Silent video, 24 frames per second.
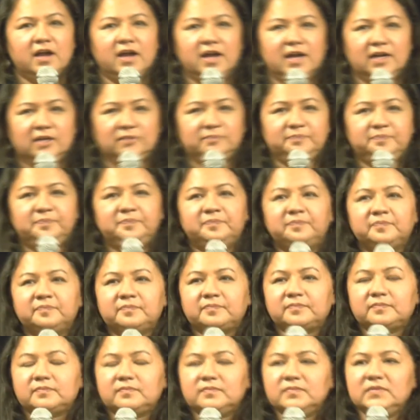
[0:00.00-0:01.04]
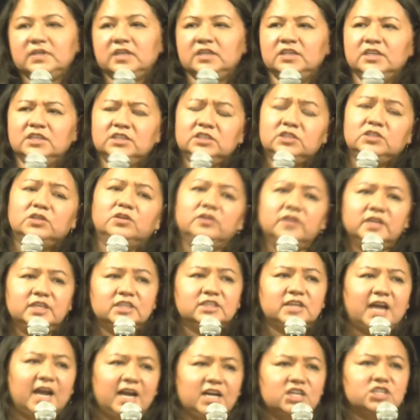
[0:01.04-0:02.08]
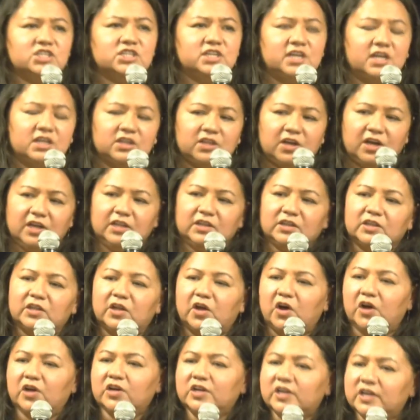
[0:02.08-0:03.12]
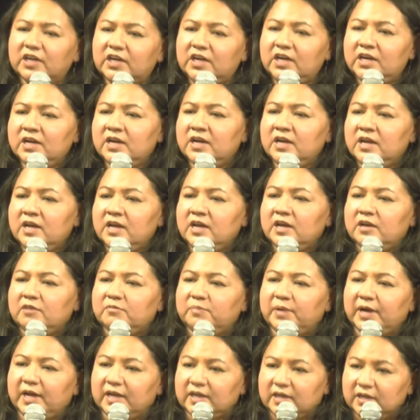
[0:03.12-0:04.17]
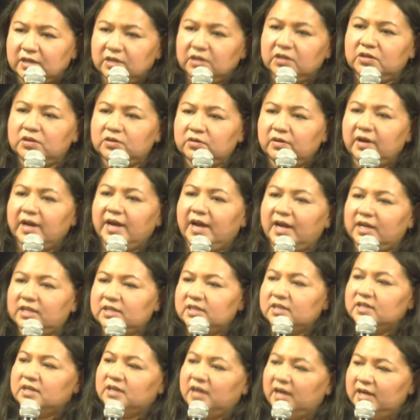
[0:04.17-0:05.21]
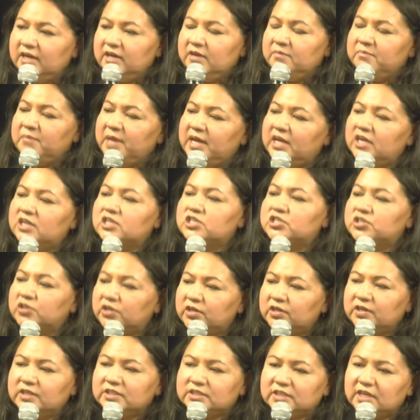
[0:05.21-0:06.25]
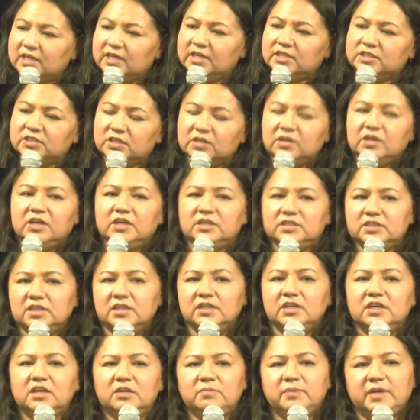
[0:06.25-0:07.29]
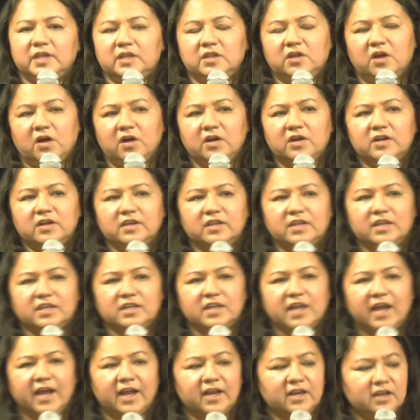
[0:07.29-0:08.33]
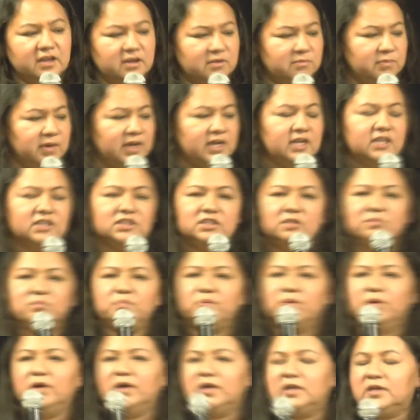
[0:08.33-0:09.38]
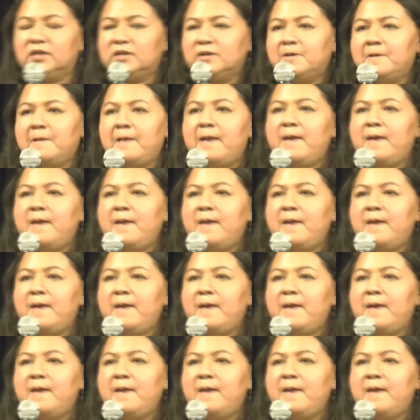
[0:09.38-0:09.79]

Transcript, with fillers: um, this story is actually a lot longer, but you know I had to kind of make it shorter. It's a, it's a it's a little bit longer than that, but it's important.